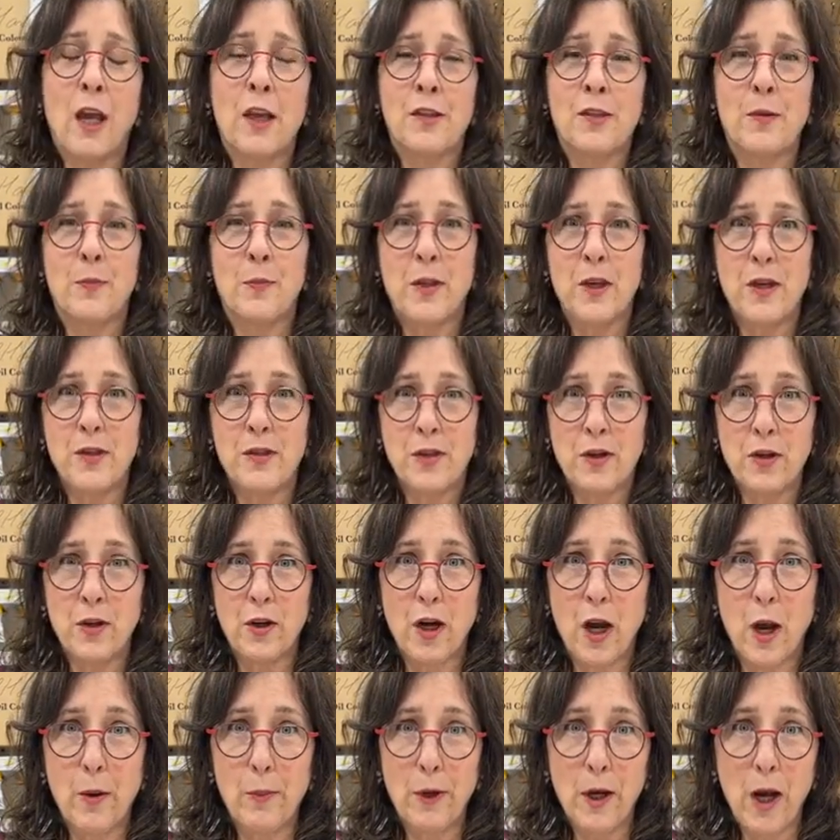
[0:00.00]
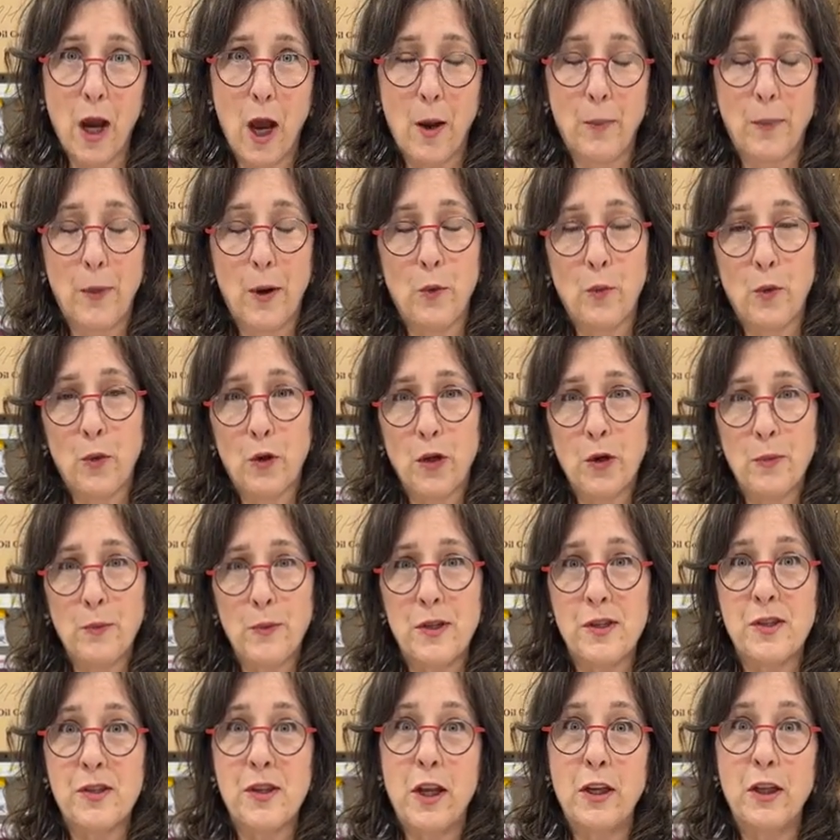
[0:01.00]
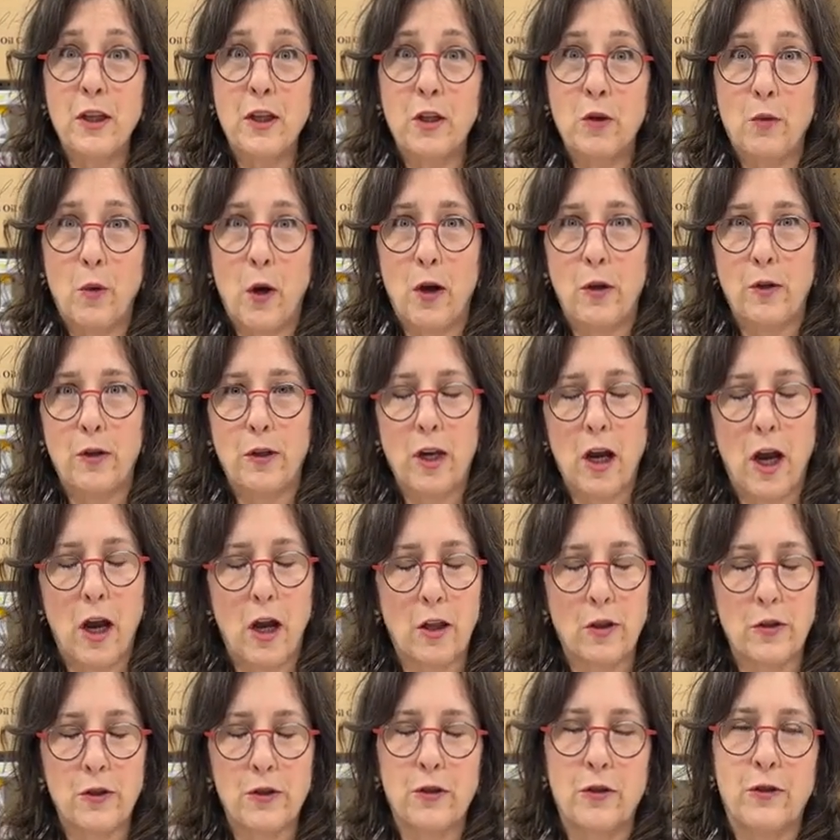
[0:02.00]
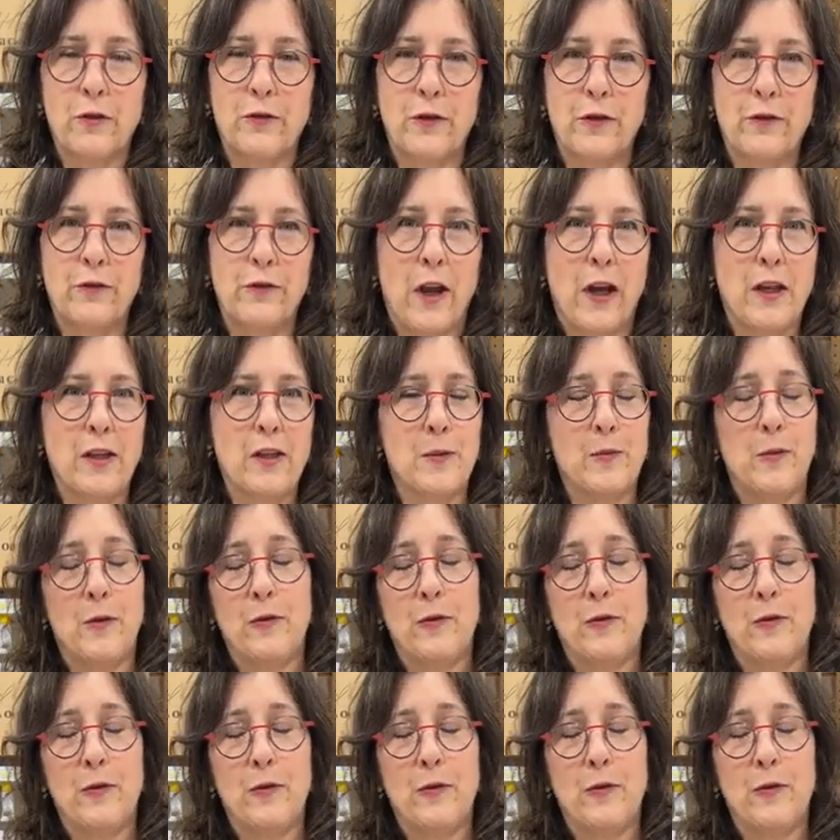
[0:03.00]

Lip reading: Some things that are coming up, and we're going to be sending you out a calendar of events.